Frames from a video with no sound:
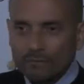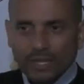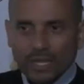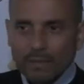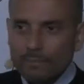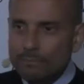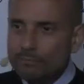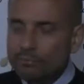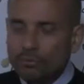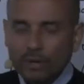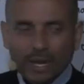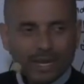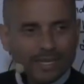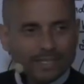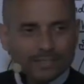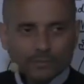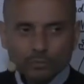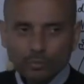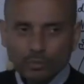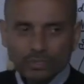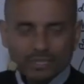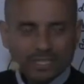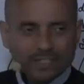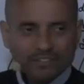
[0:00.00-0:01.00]
their brains
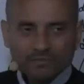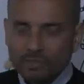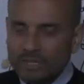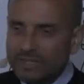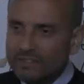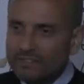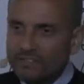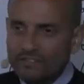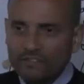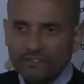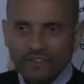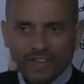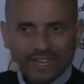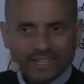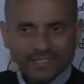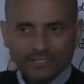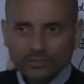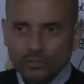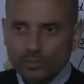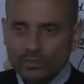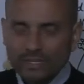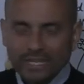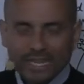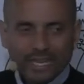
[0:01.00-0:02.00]
wouldn't have been fixed
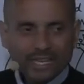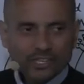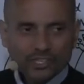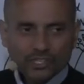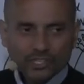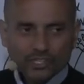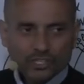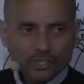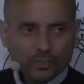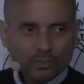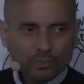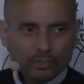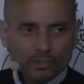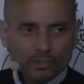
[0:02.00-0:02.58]
on that issue.